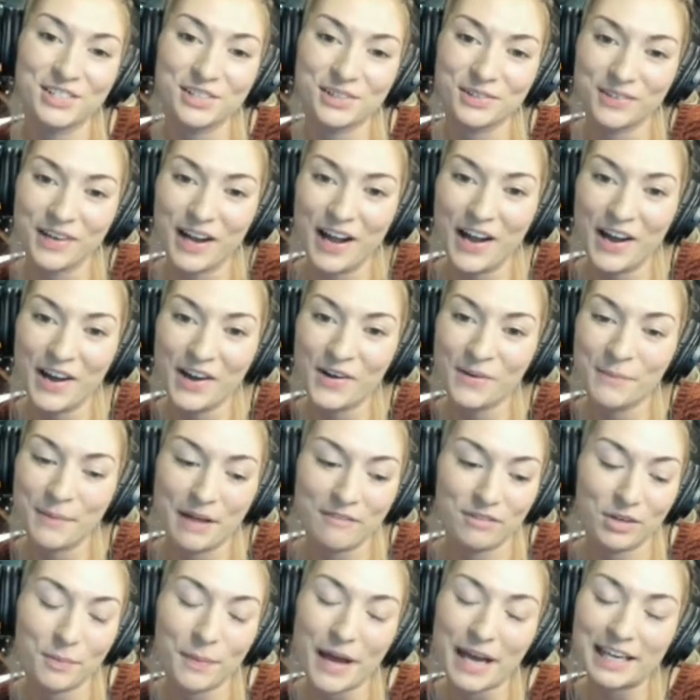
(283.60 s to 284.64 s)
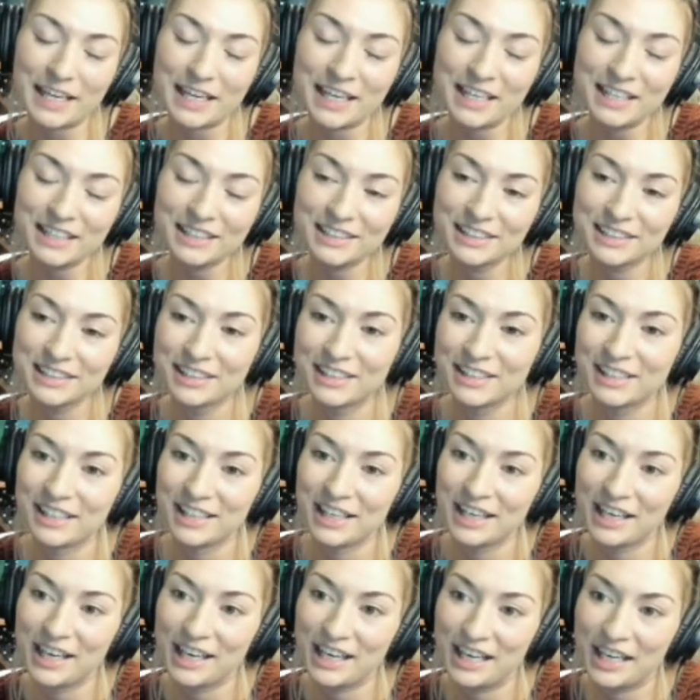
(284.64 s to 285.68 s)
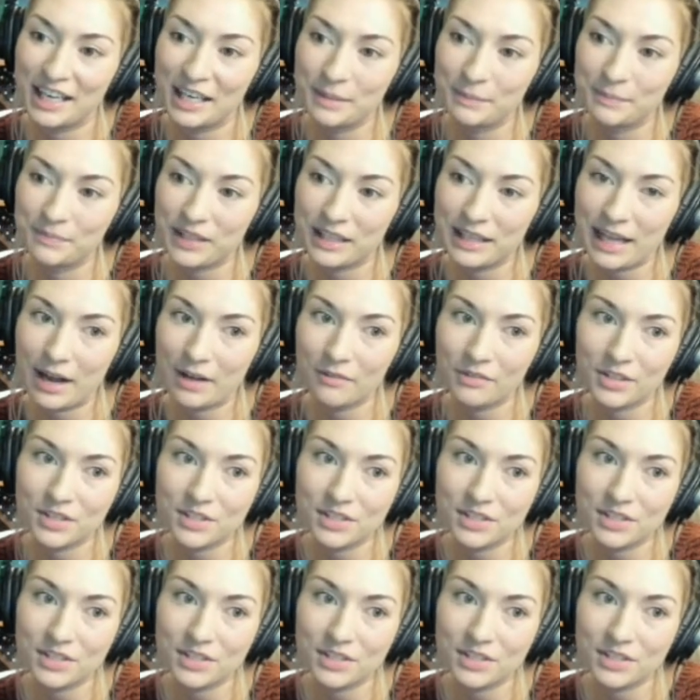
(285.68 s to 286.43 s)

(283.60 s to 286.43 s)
Jerome, everybody. Now, if you're